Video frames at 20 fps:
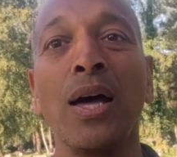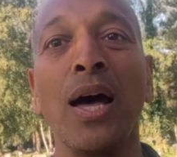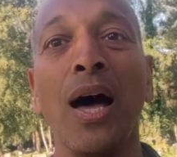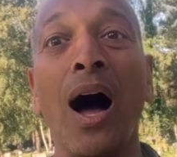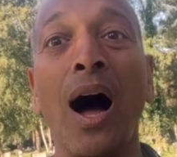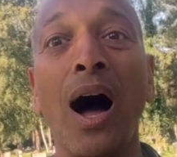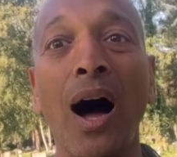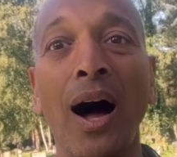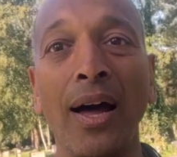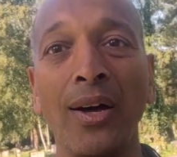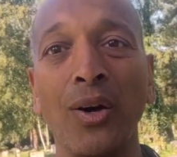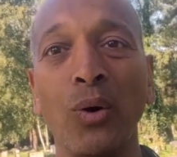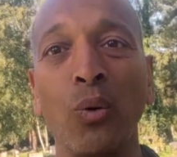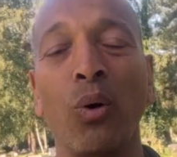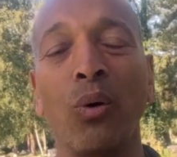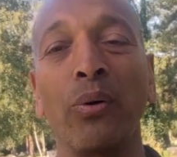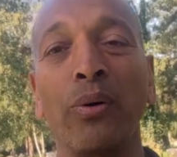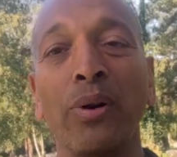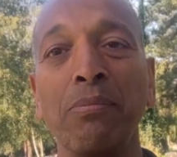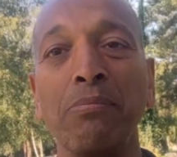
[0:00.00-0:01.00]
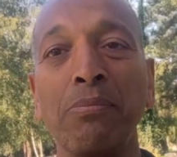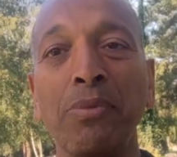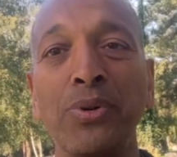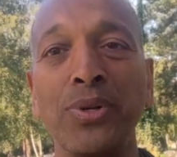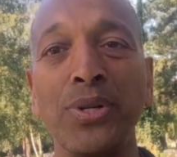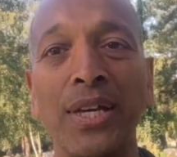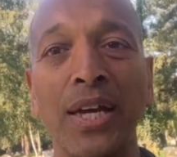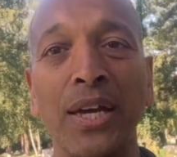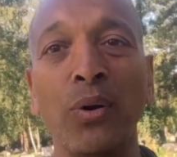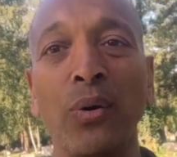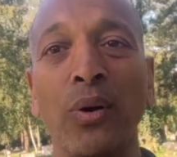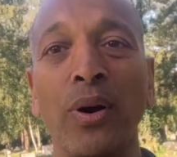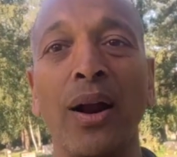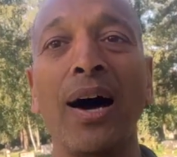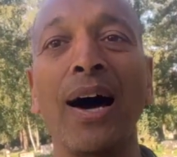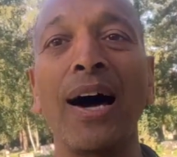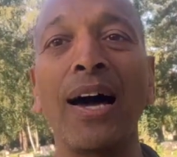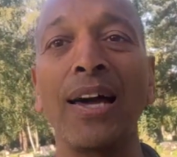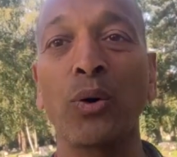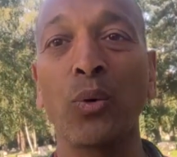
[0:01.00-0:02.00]
high quality music on a
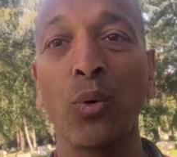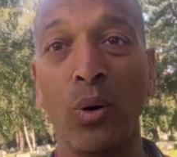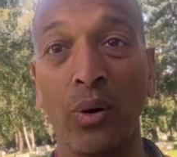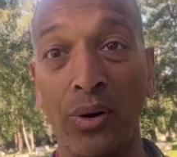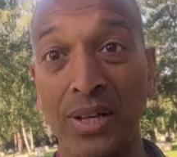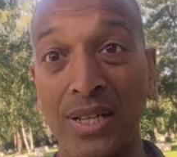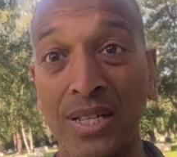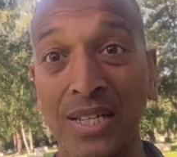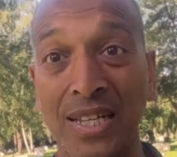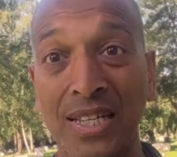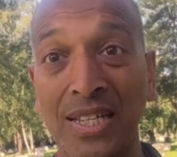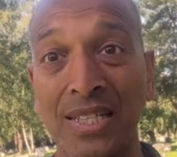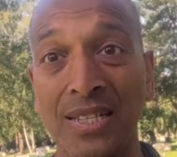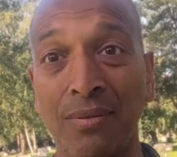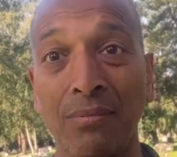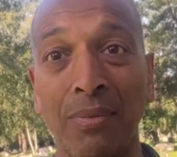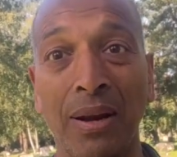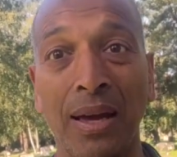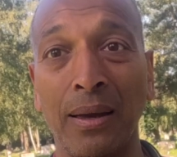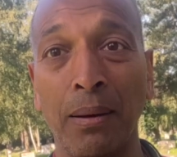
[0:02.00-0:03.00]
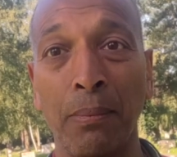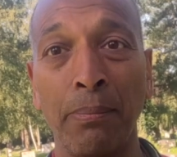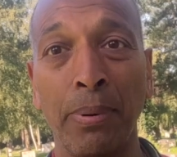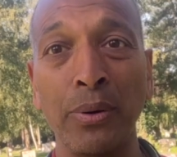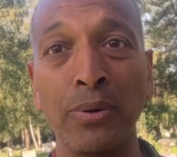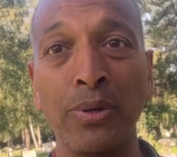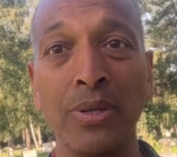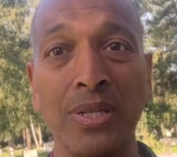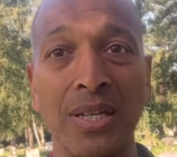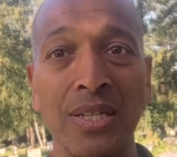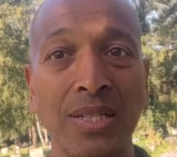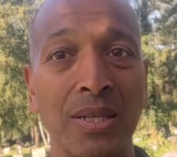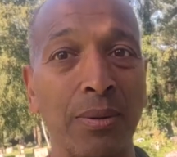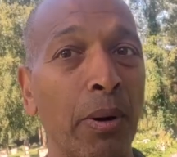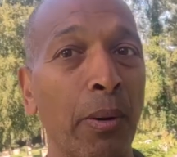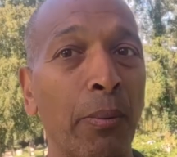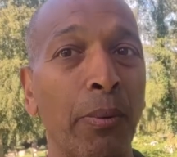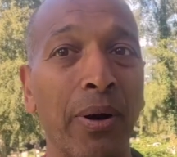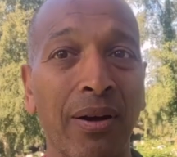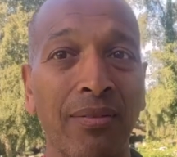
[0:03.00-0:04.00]
high quality system, like a Bose system
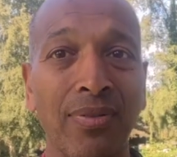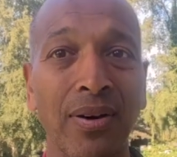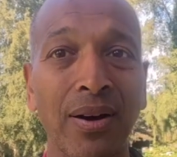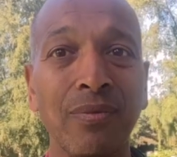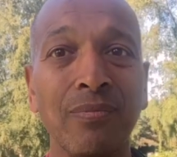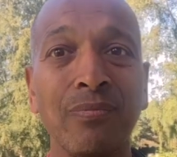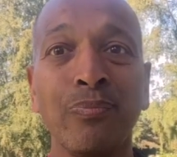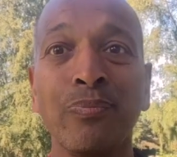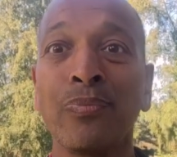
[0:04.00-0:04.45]
or whatever,